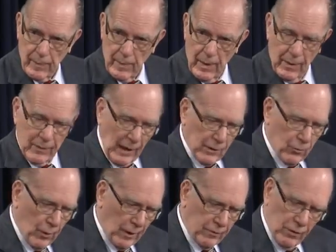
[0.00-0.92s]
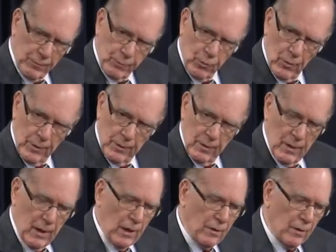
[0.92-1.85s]
At that crisis point,
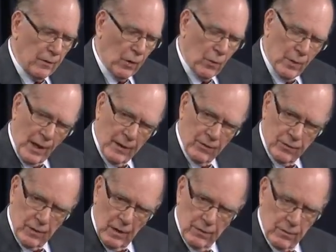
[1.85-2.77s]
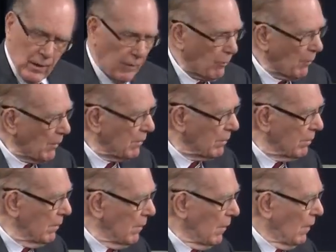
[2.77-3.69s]
either the United States government
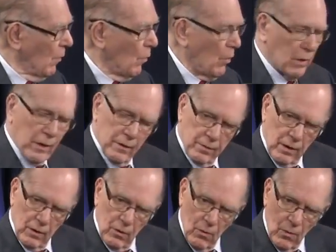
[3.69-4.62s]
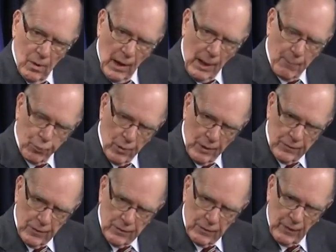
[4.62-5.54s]
will continue a
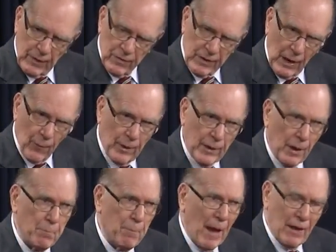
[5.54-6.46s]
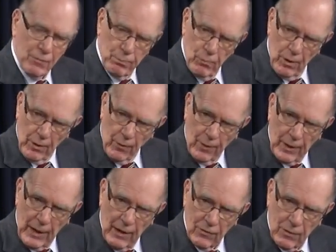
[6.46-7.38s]
process of accelerated mass murder
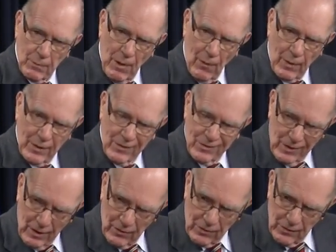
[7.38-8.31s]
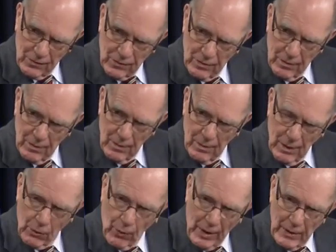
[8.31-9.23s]
against American citizens
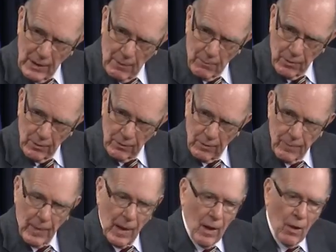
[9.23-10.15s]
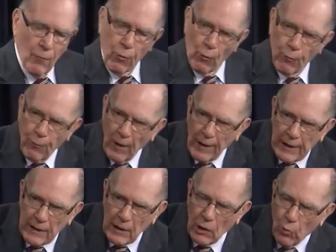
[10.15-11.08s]
in great numbers,
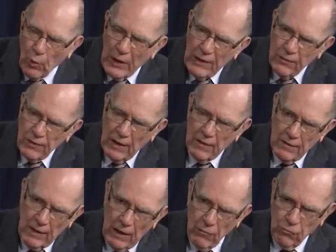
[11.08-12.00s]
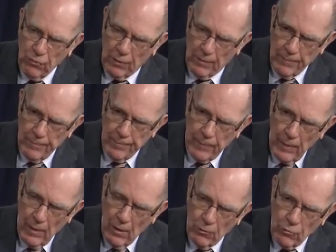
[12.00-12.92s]
fulfilling the Queen's intention
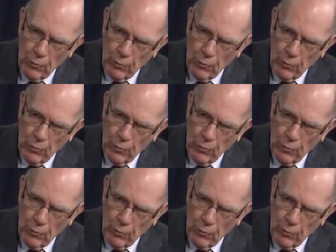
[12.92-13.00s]
to